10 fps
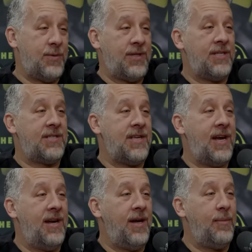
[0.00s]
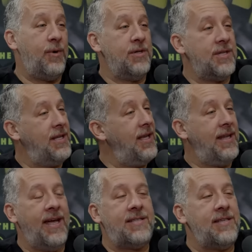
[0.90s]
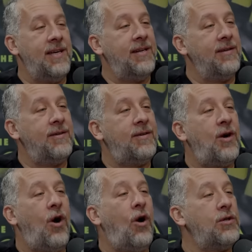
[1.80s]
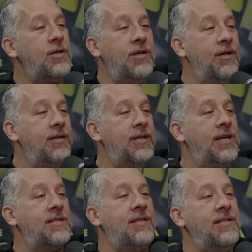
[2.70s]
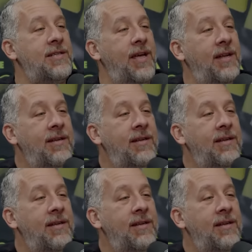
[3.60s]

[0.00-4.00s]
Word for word: with this set of numbers, and then that's it. That's it. You they would expire. yeah. content.